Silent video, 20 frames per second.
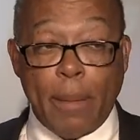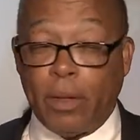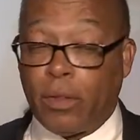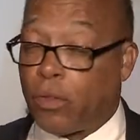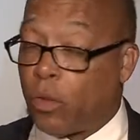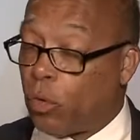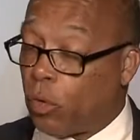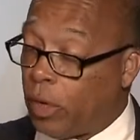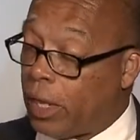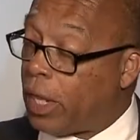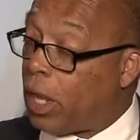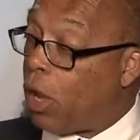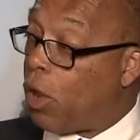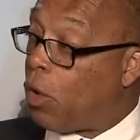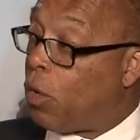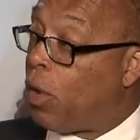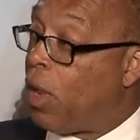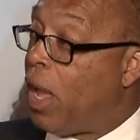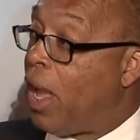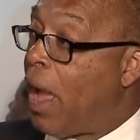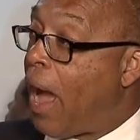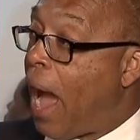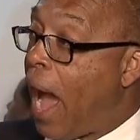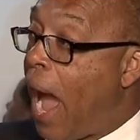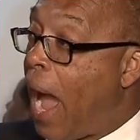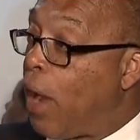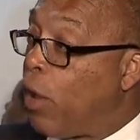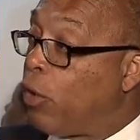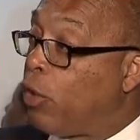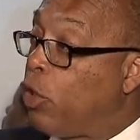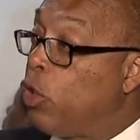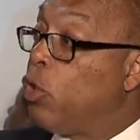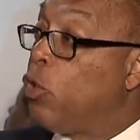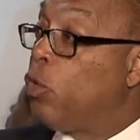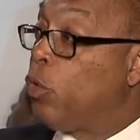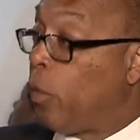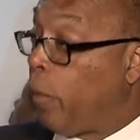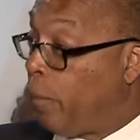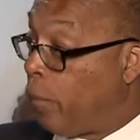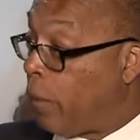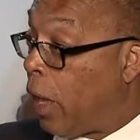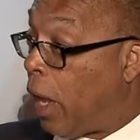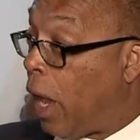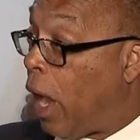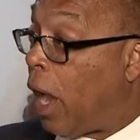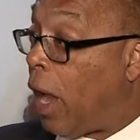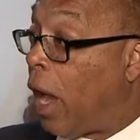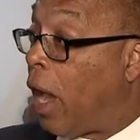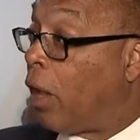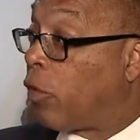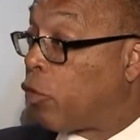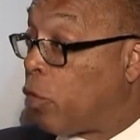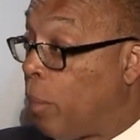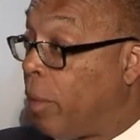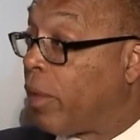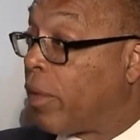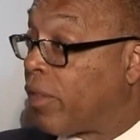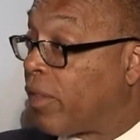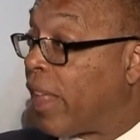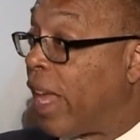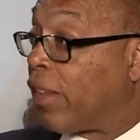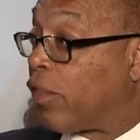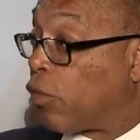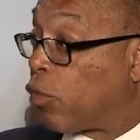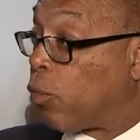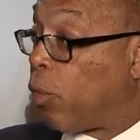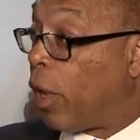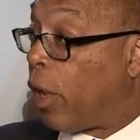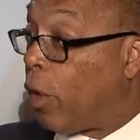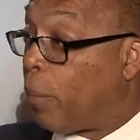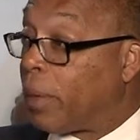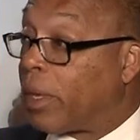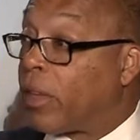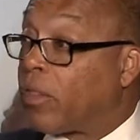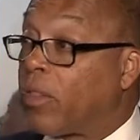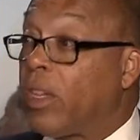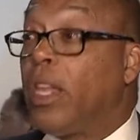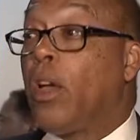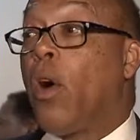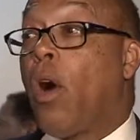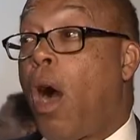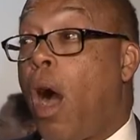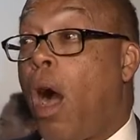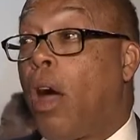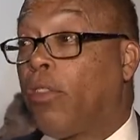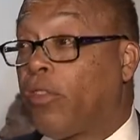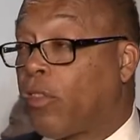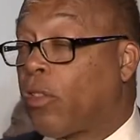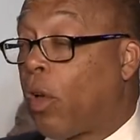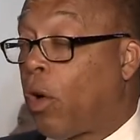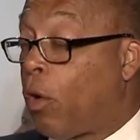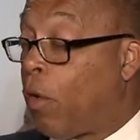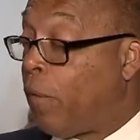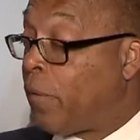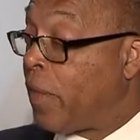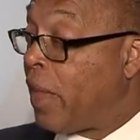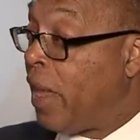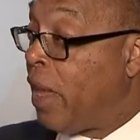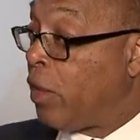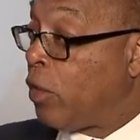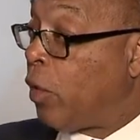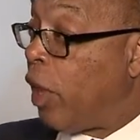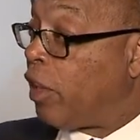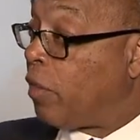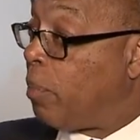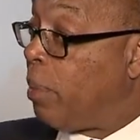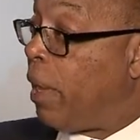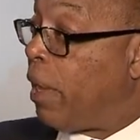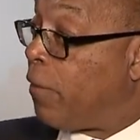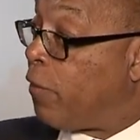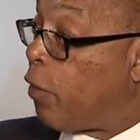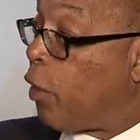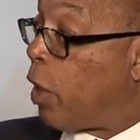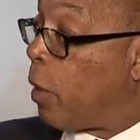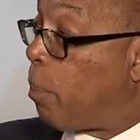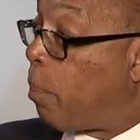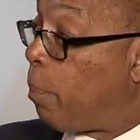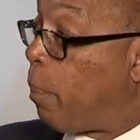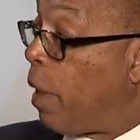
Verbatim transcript: And so, Leo, I owe you a, a, tremendous thanks as well because Leo also you know, has been very